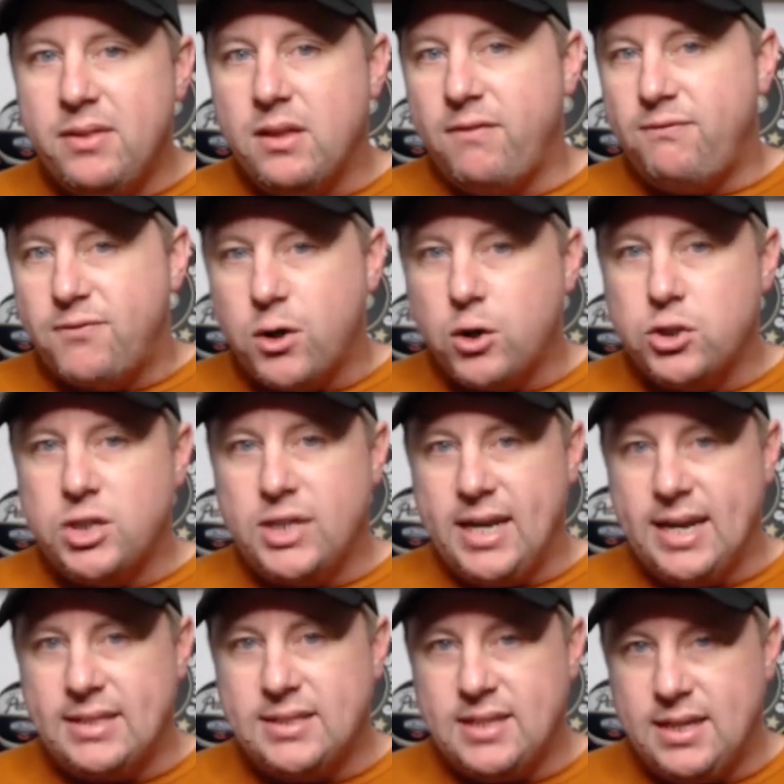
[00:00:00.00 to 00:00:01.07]
the first
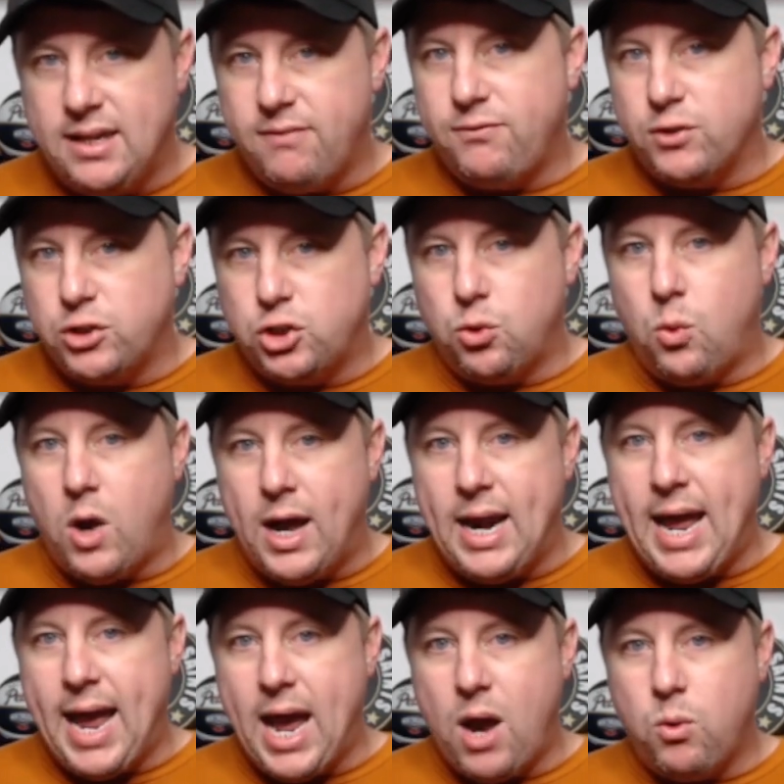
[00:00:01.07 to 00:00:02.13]
incident for Juwan
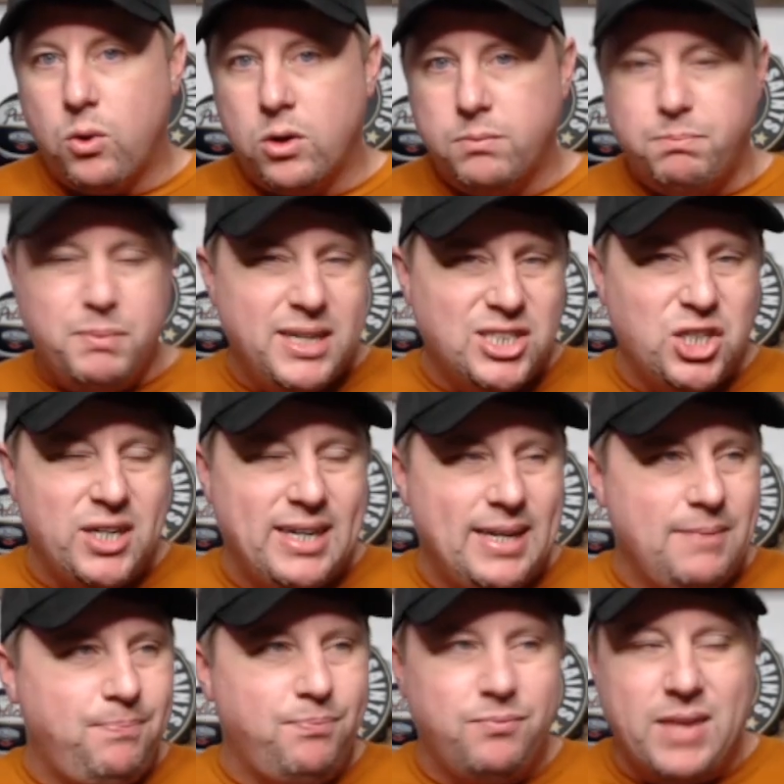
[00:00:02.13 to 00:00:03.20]
Howard,
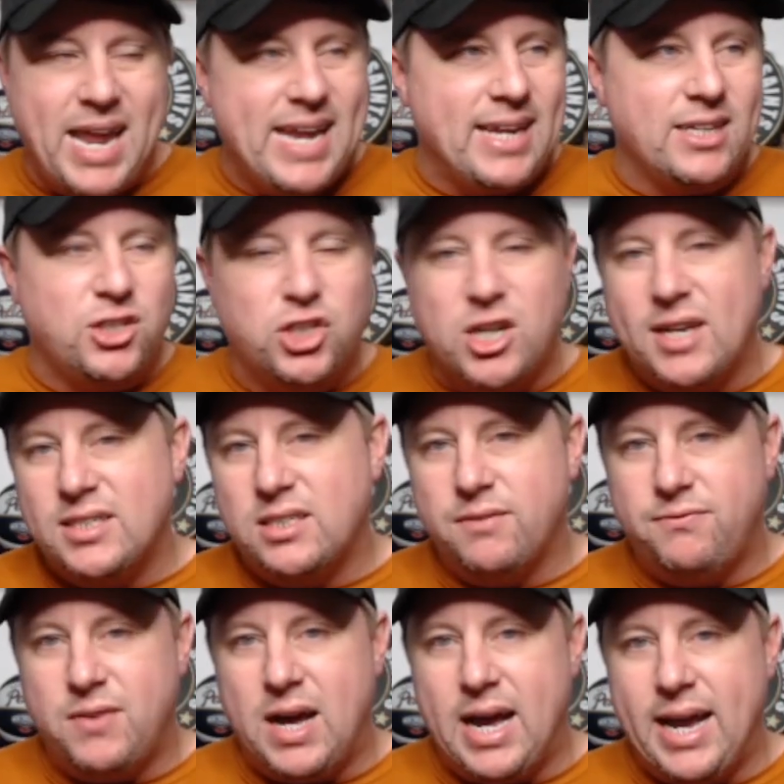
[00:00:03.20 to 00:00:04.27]
Michigan, they could
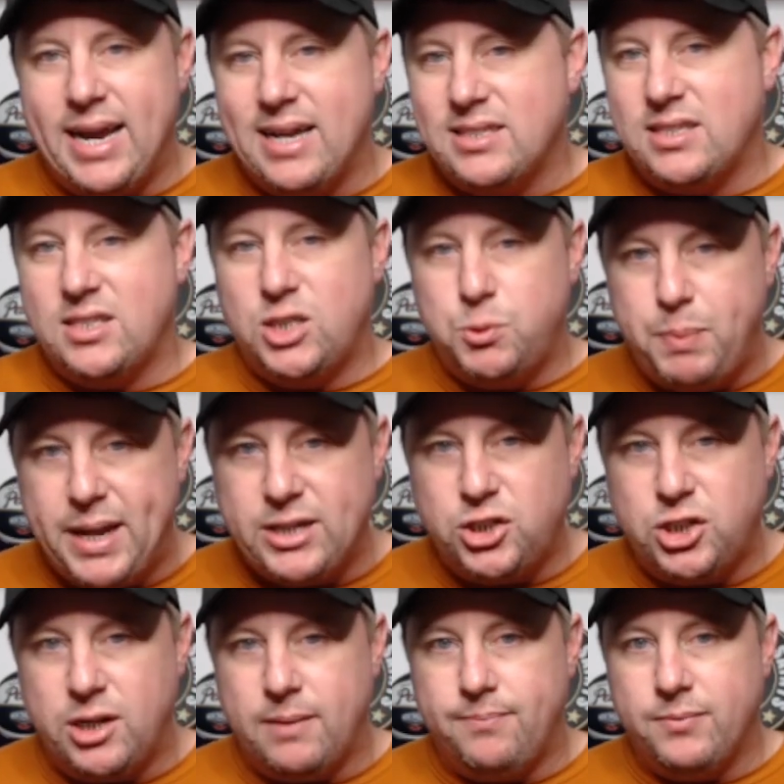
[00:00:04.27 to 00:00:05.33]
justify a
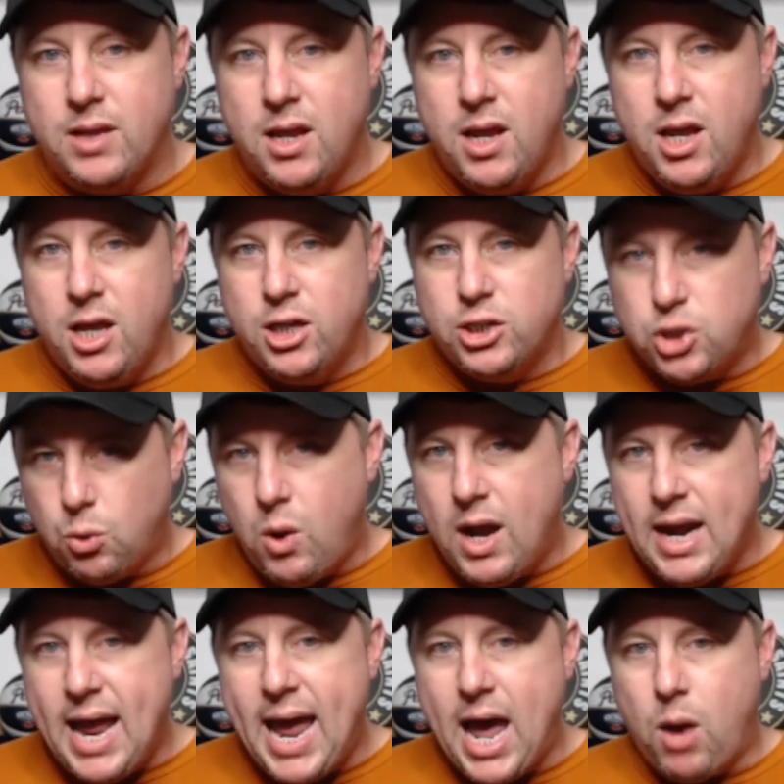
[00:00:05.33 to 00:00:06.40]
suspension.
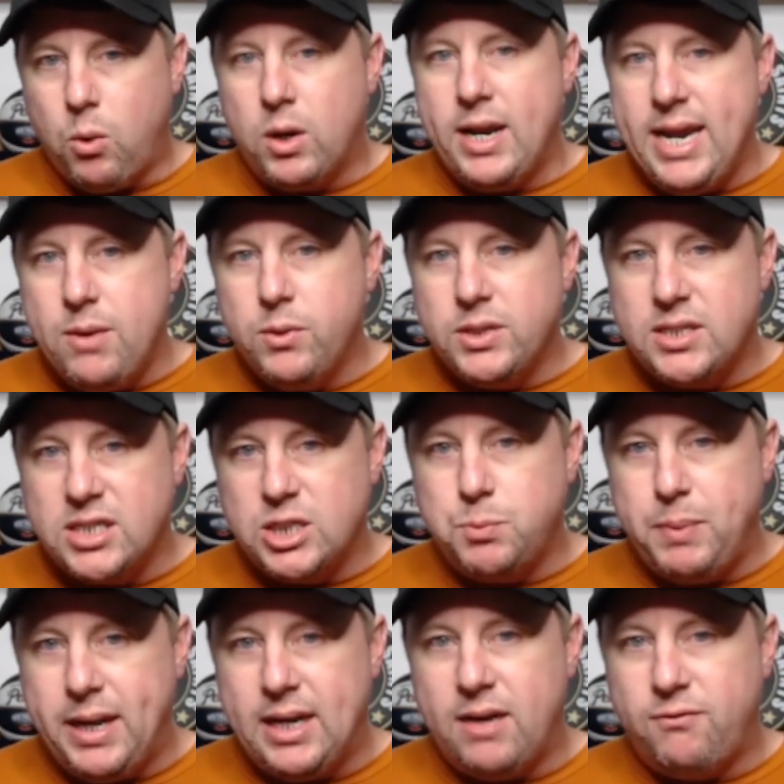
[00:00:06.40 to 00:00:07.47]
Juwan Howard, he was
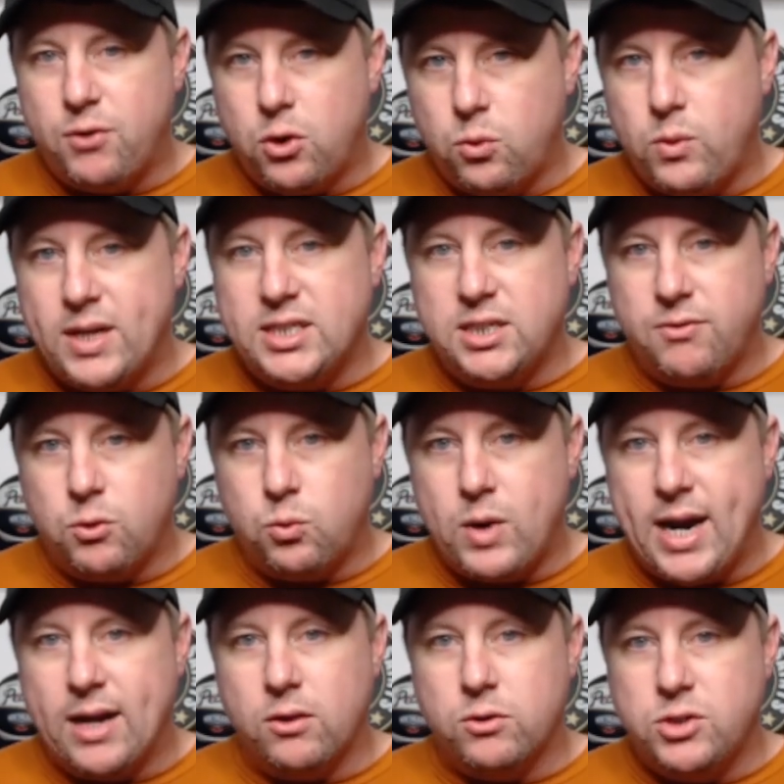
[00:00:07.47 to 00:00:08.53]
suspended for the rest of the
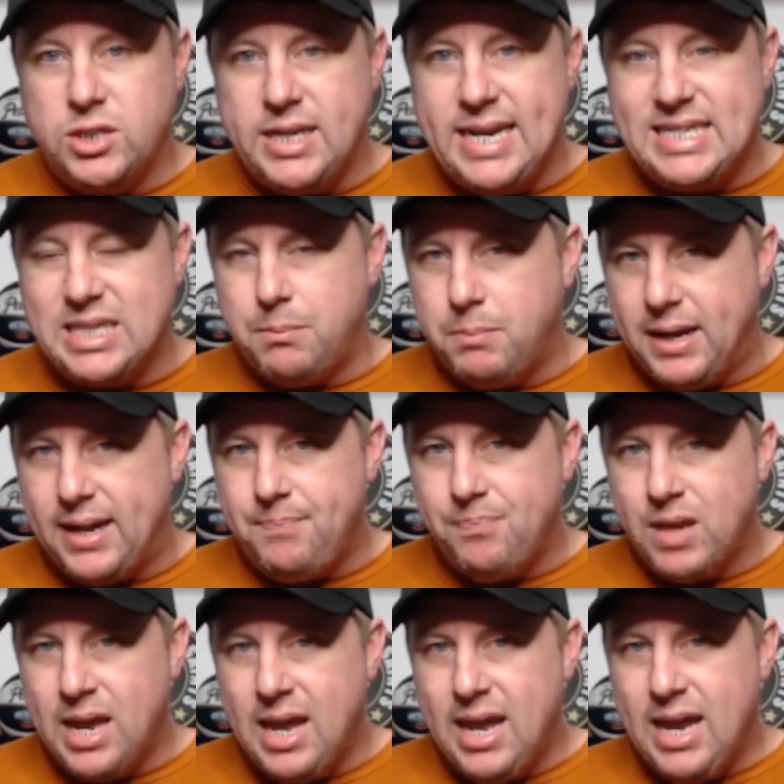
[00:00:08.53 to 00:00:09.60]
regular season, but
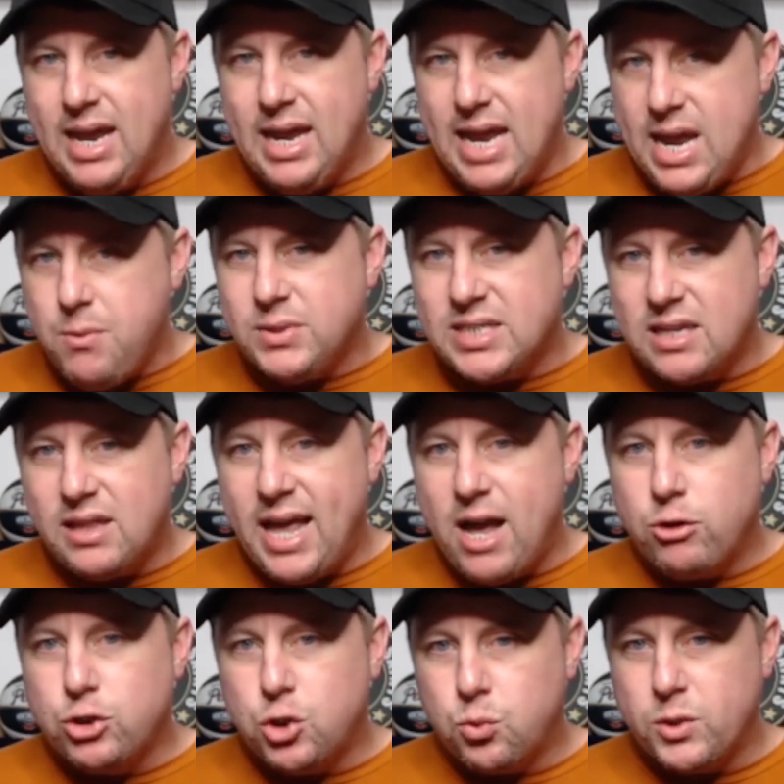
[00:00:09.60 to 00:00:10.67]
he was
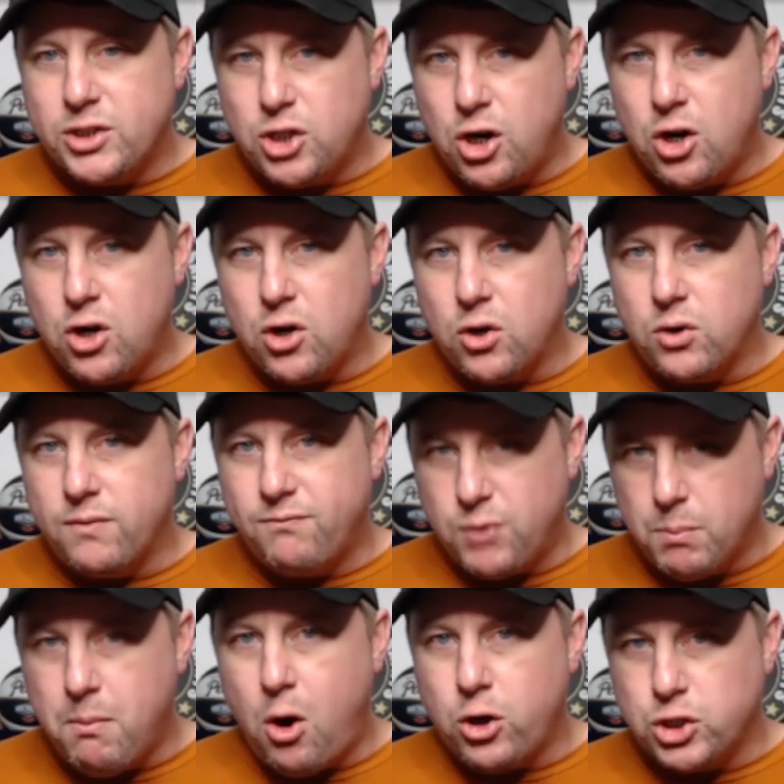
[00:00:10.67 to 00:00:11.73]
allowed to return for
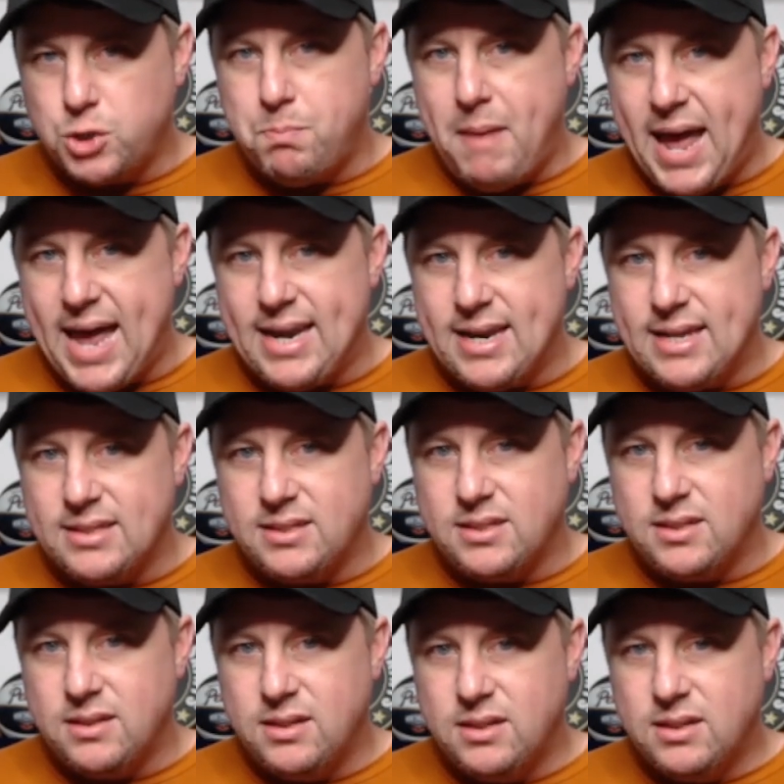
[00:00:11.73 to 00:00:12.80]
March
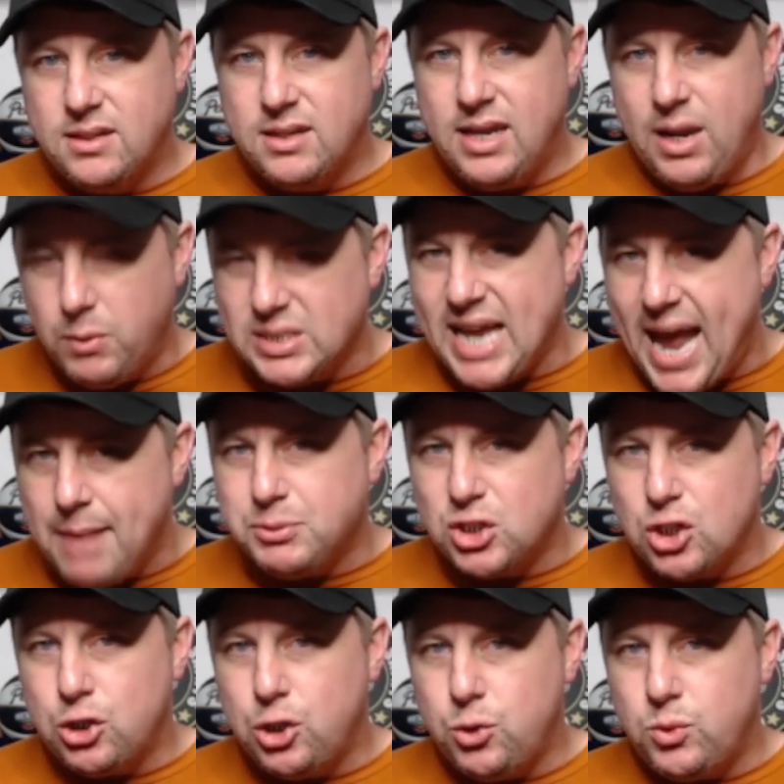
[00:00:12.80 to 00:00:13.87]
Madness. It was
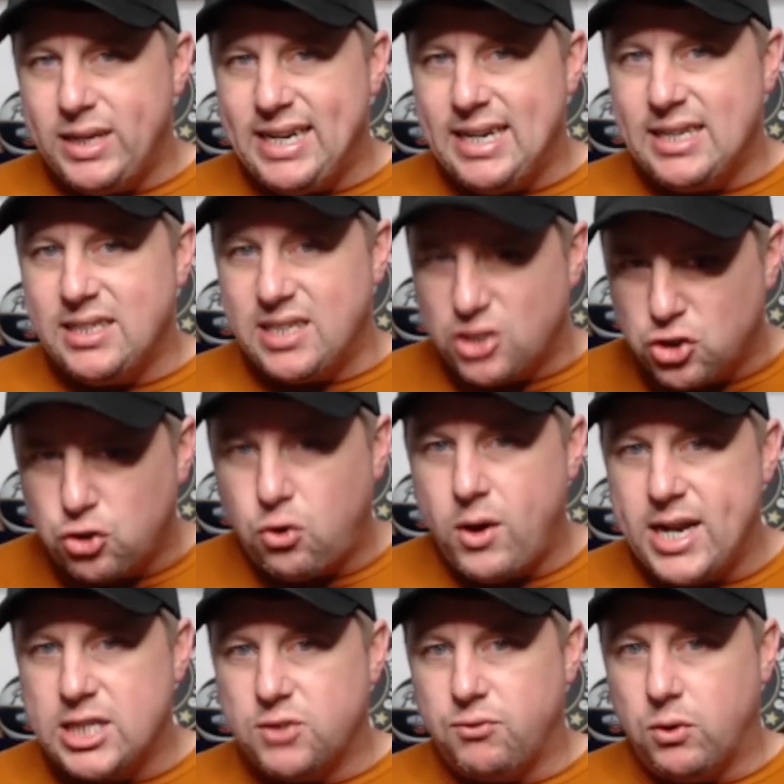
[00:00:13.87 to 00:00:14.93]
absolutely
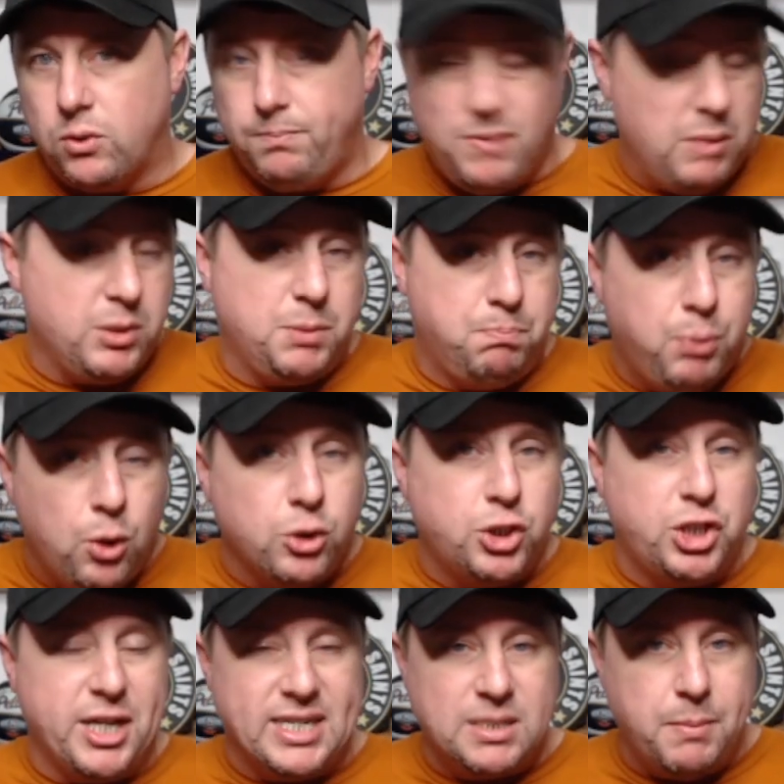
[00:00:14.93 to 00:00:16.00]
disgraceful. It was
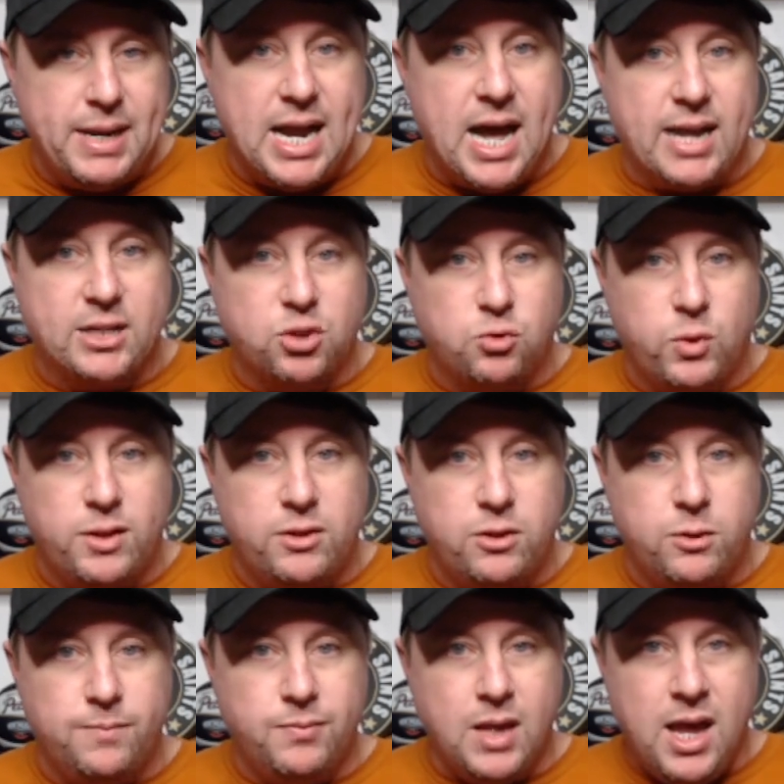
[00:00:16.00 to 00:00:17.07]
bullshit, to be honest with you.